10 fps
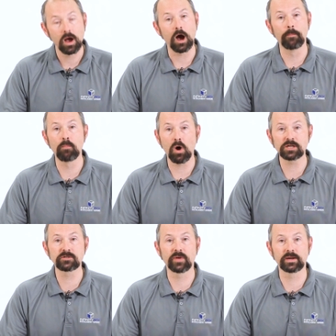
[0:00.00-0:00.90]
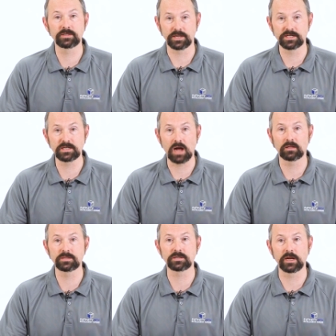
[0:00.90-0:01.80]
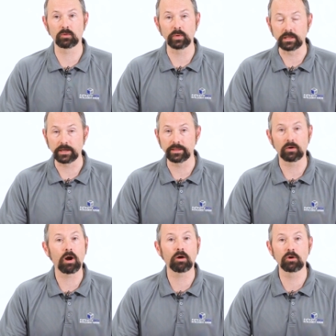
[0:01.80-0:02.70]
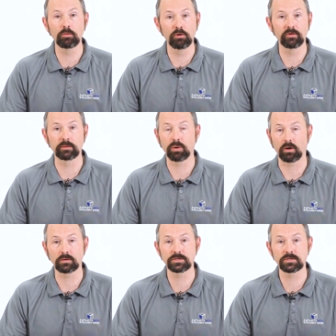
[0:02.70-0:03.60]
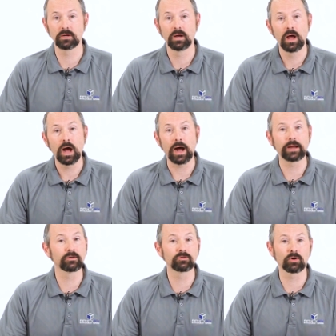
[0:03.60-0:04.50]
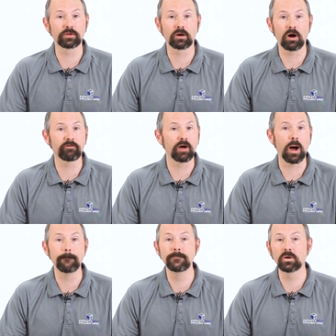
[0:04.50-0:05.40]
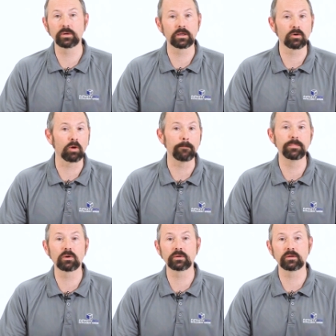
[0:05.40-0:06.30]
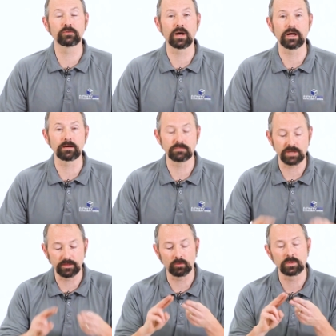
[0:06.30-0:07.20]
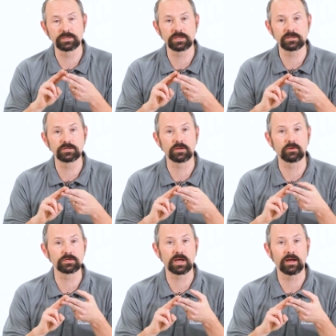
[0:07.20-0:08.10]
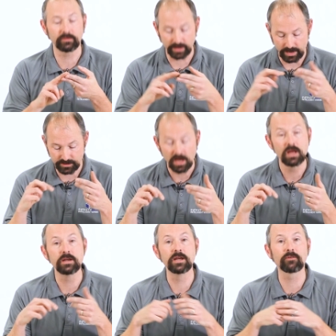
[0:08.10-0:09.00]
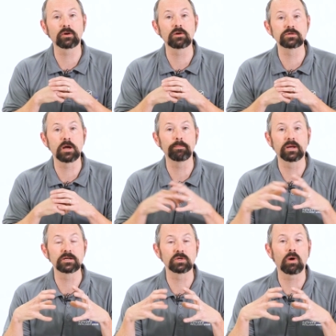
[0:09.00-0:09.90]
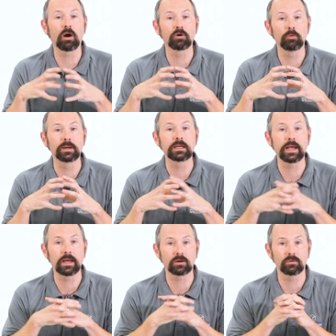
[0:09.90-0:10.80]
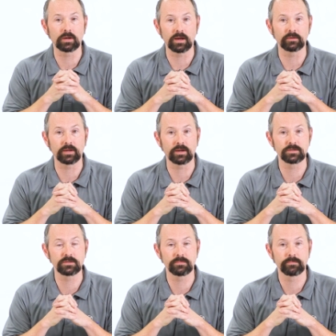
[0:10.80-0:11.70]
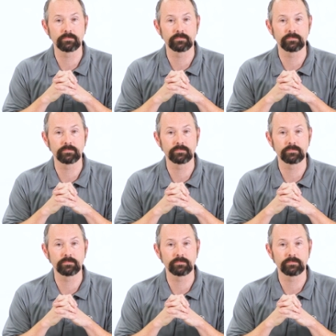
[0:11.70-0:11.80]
A MOSFET is a solid-state relay. There are no moving parts. I can turn that off 1,000,000 or 1,000,000,000 times, and the resistance of those contacts never goes up because there are no mechanical contacts.